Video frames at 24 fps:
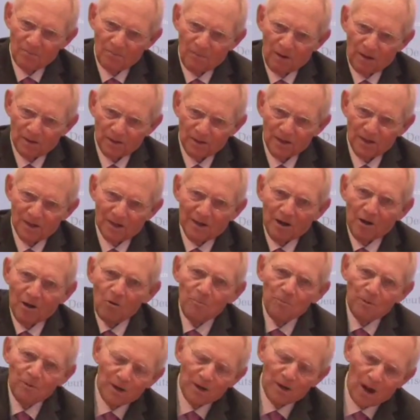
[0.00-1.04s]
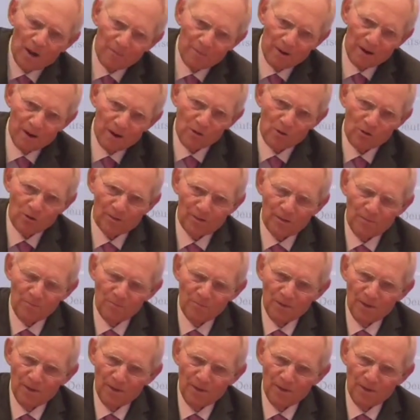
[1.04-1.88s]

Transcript: but in global dimension,